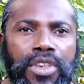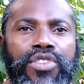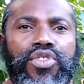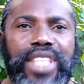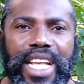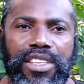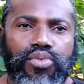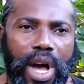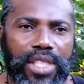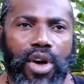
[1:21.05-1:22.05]
So that is
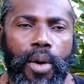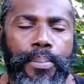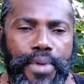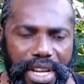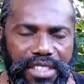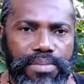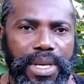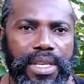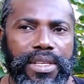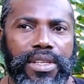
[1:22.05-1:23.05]
what now brings
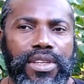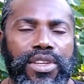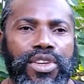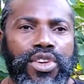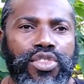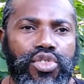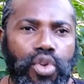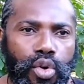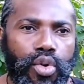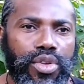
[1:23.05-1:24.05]
me
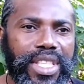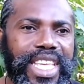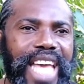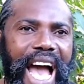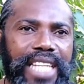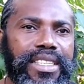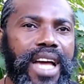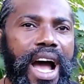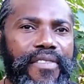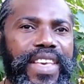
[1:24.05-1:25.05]
to the Garden
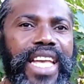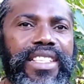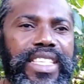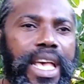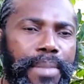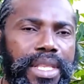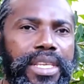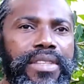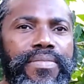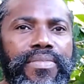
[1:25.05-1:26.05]
of
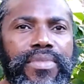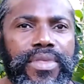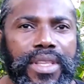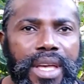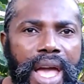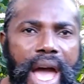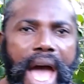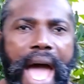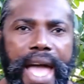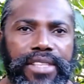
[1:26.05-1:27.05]
Gethsemane,
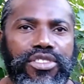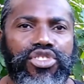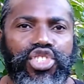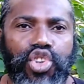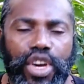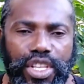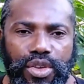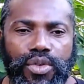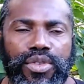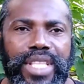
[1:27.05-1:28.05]
and showing
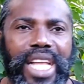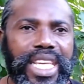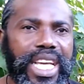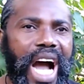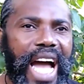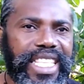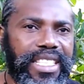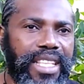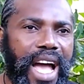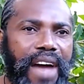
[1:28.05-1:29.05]
you that the
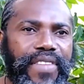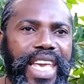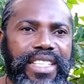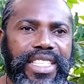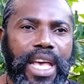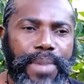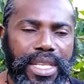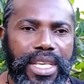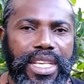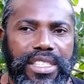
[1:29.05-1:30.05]
Garden of
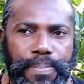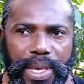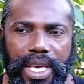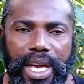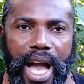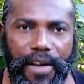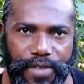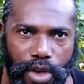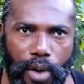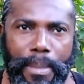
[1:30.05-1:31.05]
Gethsemane is speaking of
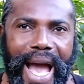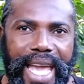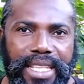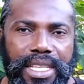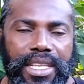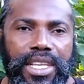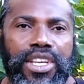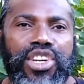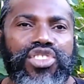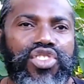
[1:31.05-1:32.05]
your mind,
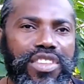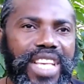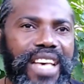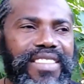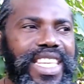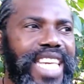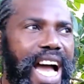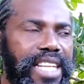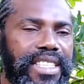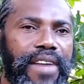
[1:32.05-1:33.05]
just as the
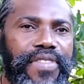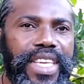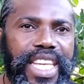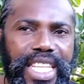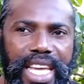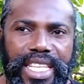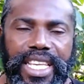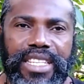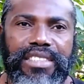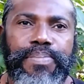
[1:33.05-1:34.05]
Garden of Eden
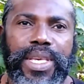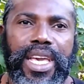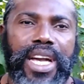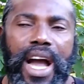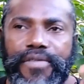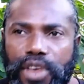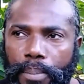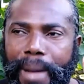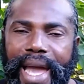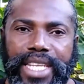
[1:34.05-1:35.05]
is speaking of your
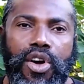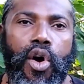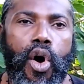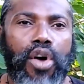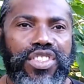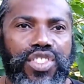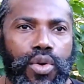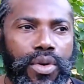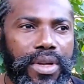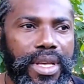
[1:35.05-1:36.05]
mind also.